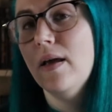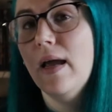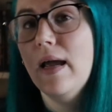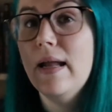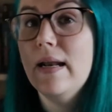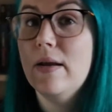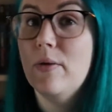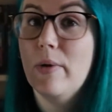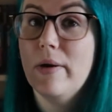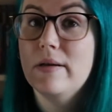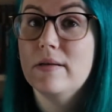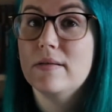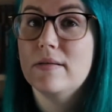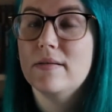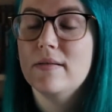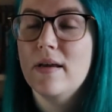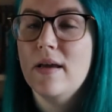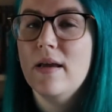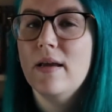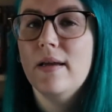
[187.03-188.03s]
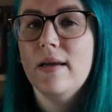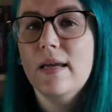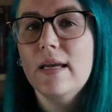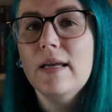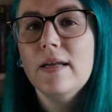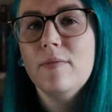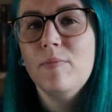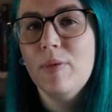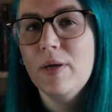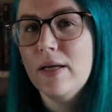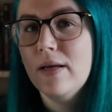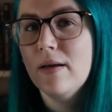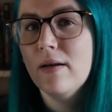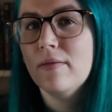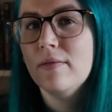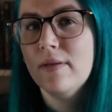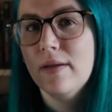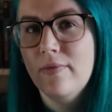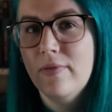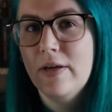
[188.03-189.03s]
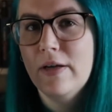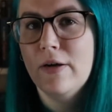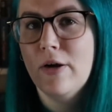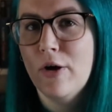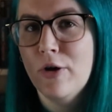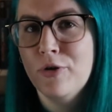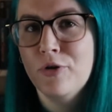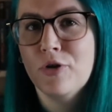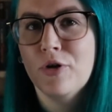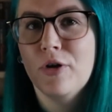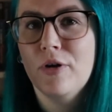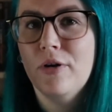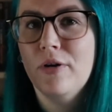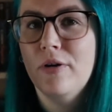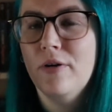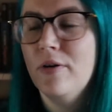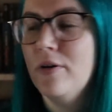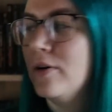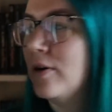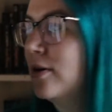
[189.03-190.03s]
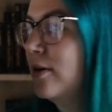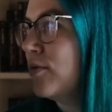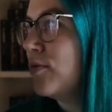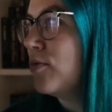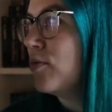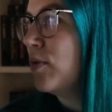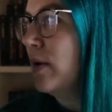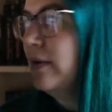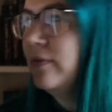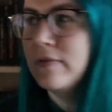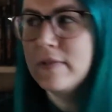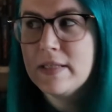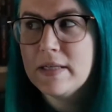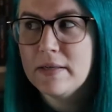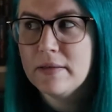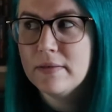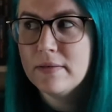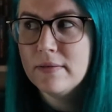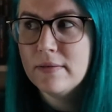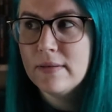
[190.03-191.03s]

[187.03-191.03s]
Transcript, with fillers: Anyways, he'd be living under Riften.